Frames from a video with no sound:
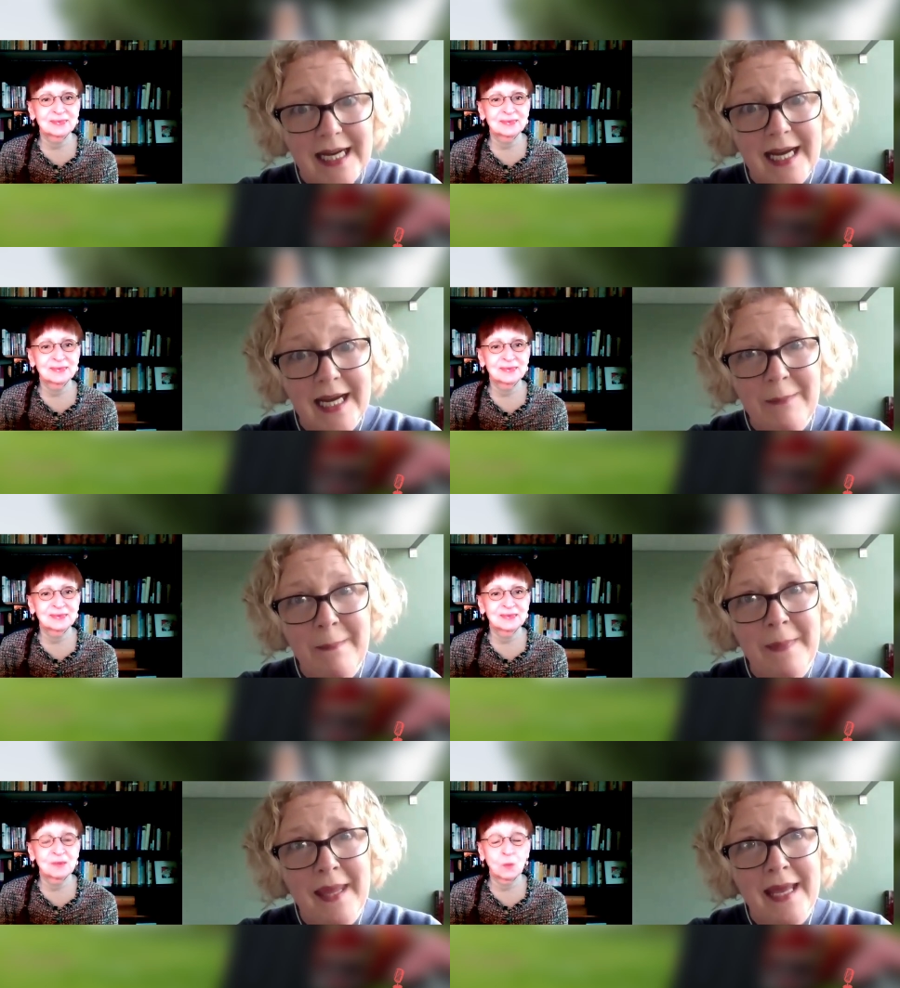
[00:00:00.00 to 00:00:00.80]

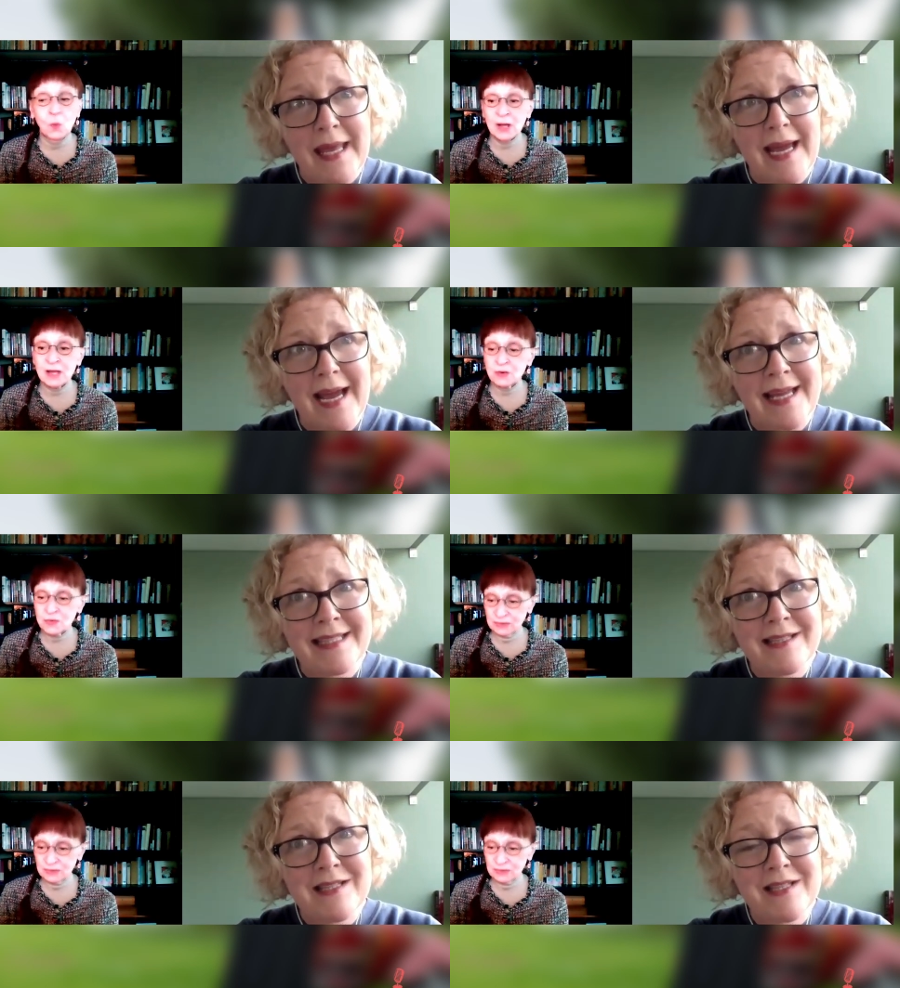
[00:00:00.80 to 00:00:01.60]
Speaker 1: Um, Wow.
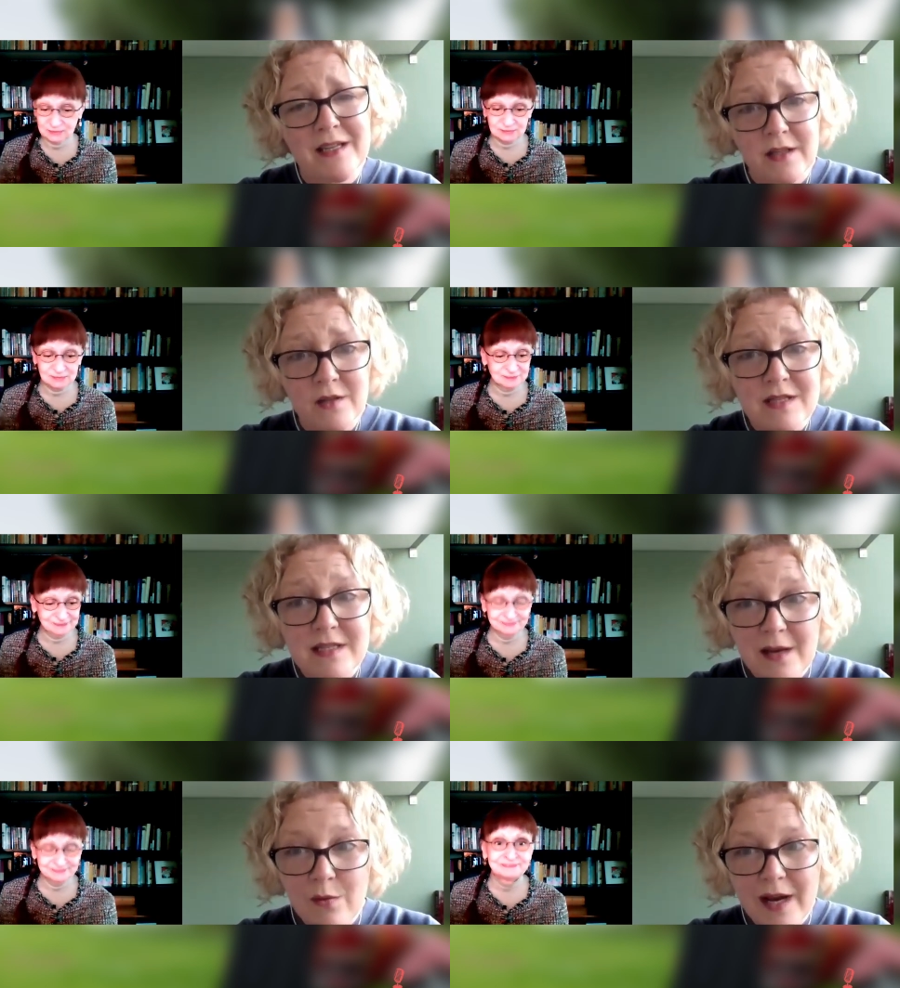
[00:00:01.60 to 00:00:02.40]
And you
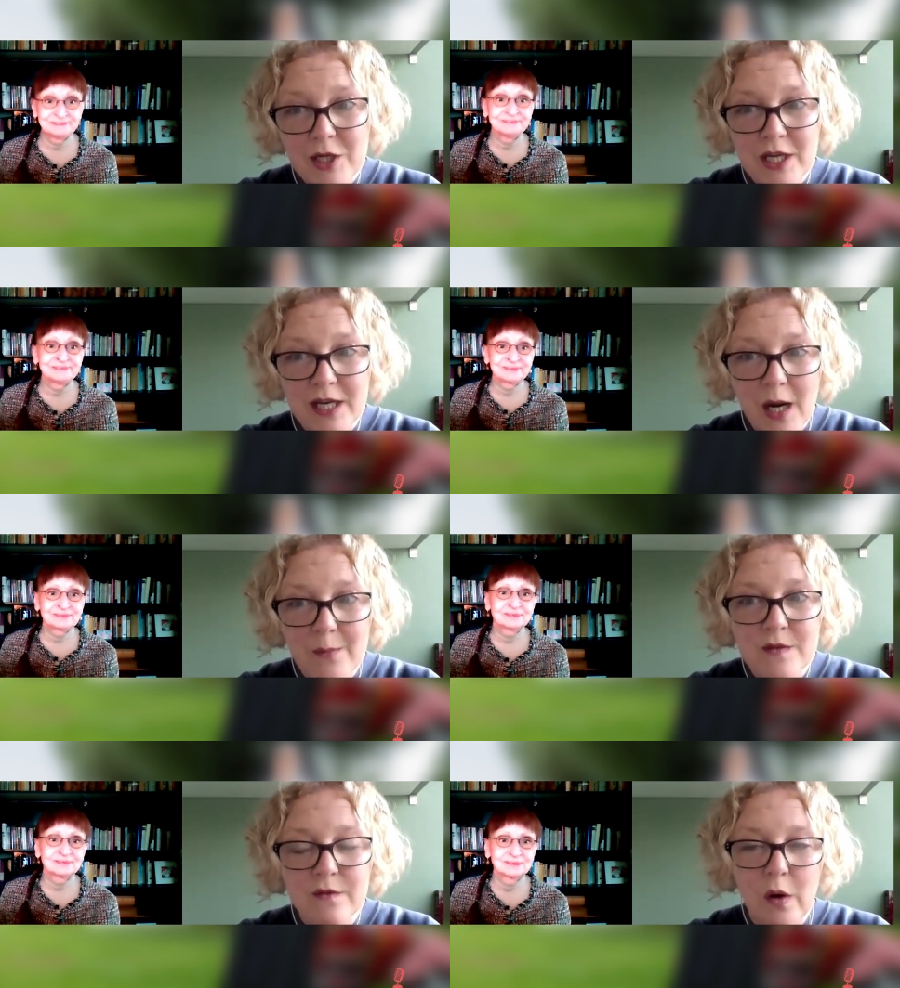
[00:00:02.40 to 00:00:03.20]
see where she
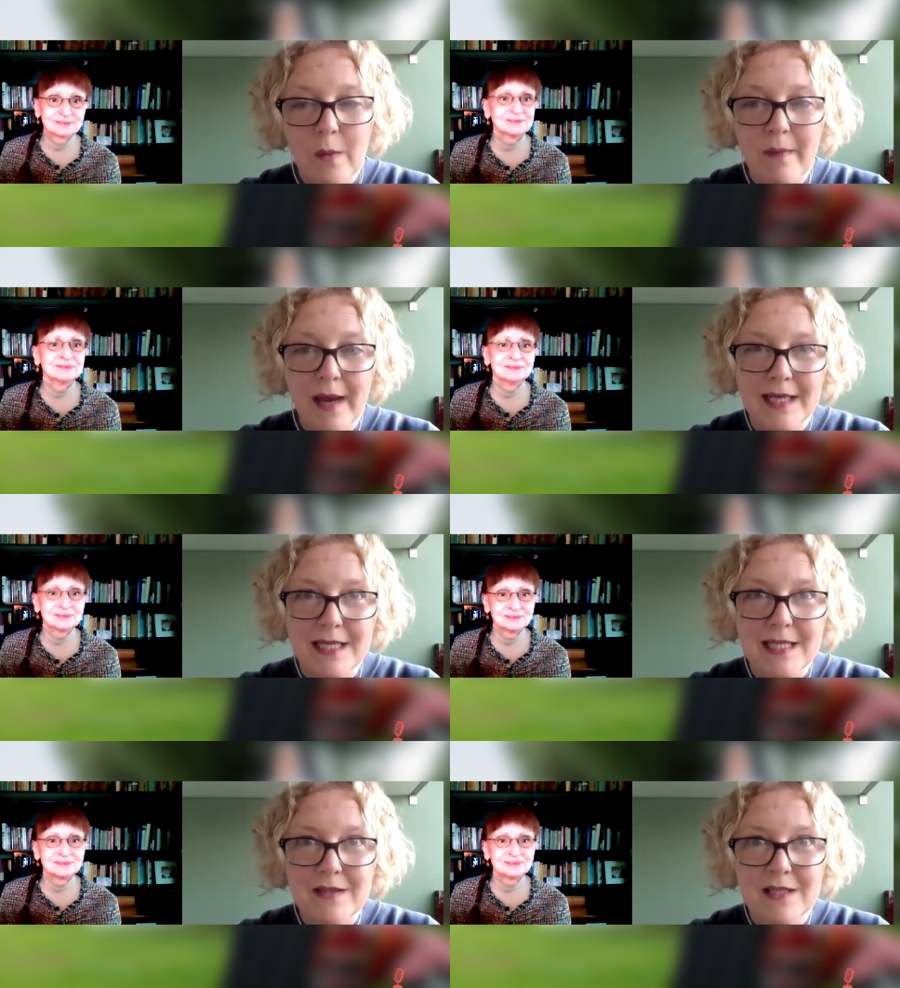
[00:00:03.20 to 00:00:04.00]
comes from, and
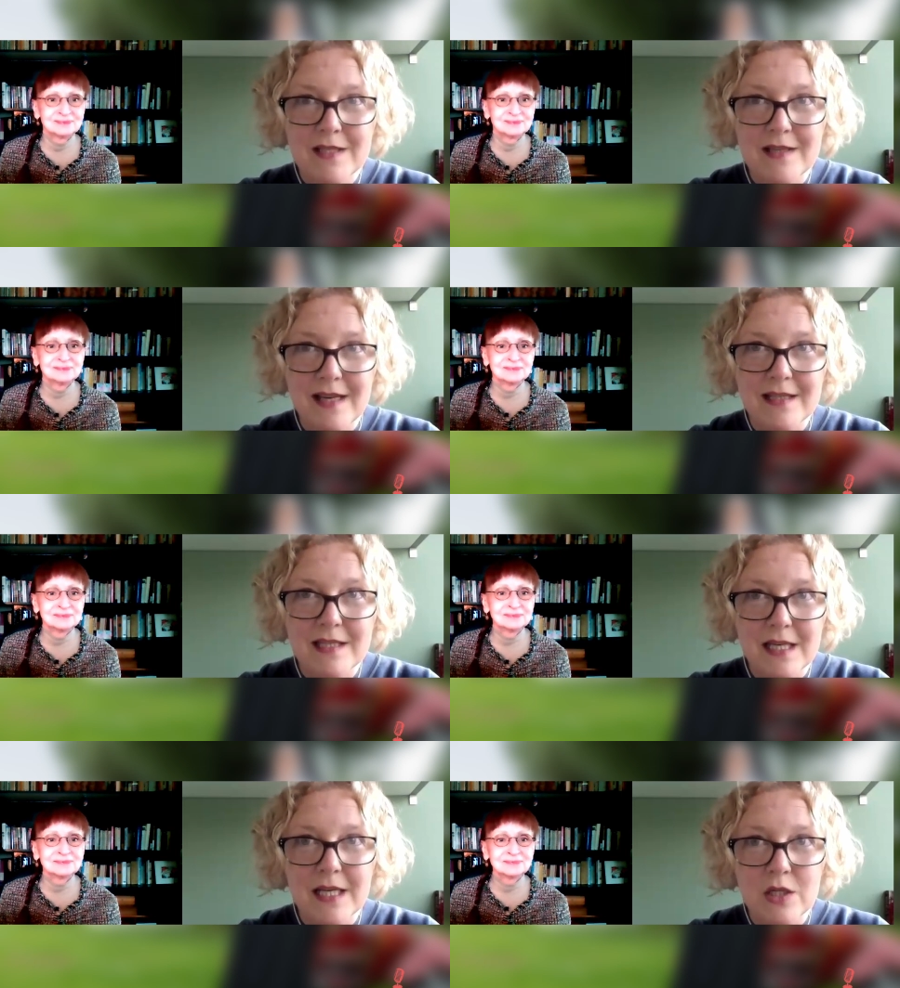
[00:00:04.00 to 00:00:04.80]
it's
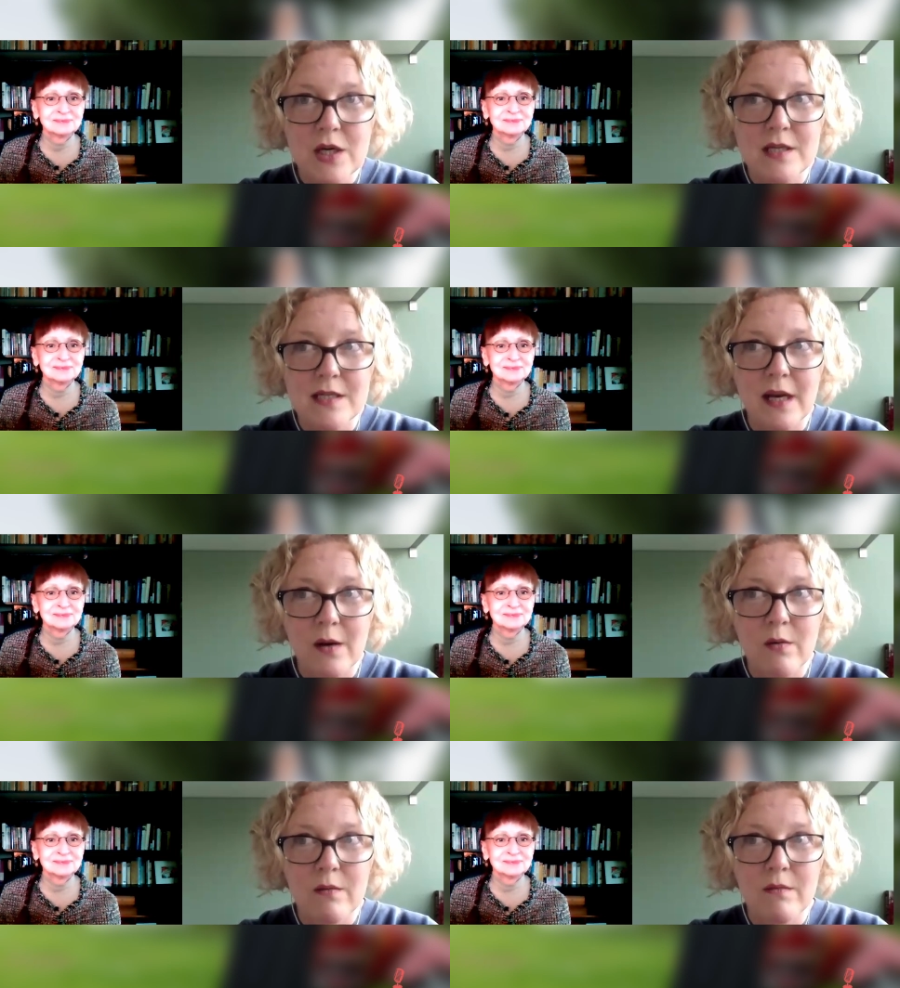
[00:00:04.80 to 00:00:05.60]
it's an
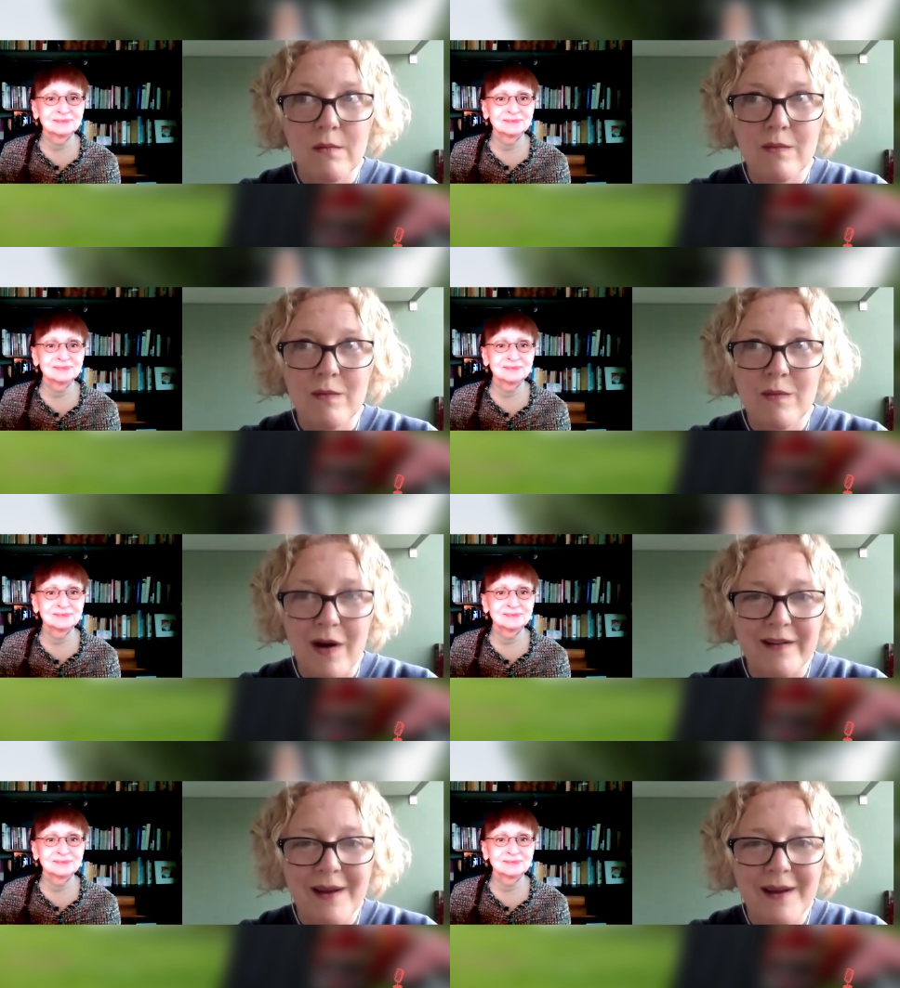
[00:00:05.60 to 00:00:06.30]
interesting one.